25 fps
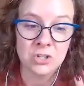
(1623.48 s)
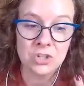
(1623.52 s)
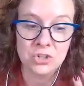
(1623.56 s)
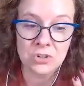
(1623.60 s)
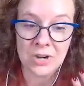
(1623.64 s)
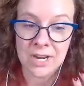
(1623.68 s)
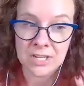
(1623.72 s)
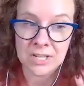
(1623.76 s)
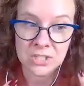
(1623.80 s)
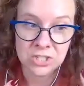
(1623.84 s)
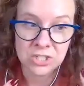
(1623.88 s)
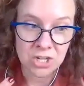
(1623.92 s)

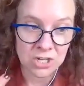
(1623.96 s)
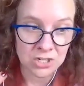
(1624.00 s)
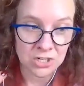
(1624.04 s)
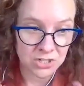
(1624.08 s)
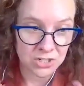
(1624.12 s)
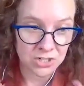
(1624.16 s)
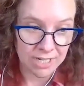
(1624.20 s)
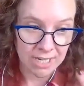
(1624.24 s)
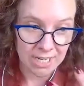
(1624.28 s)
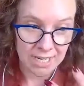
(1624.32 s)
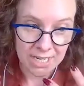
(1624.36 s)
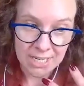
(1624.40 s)

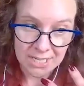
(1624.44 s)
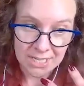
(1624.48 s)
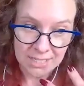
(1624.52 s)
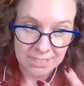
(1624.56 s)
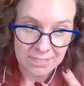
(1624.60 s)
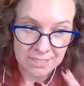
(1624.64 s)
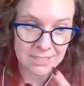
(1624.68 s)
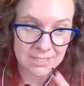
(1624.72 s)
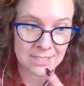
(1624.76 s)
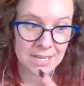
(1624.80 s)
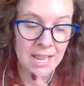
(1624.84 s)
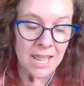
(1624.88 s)
transgender
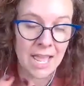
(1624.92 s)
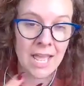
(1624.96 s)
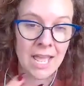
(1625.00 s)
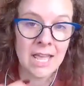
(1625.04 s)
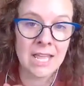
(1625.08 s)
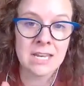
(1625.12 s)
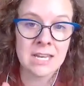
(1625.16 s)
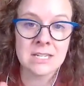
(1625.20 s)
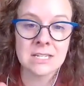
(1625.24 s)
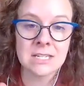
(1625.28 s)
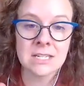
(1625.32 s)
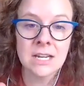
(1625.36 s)
kids
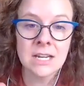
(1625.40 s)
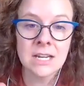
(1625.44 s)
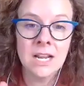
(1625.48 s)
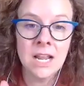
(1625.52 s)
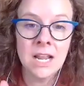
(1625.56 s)
and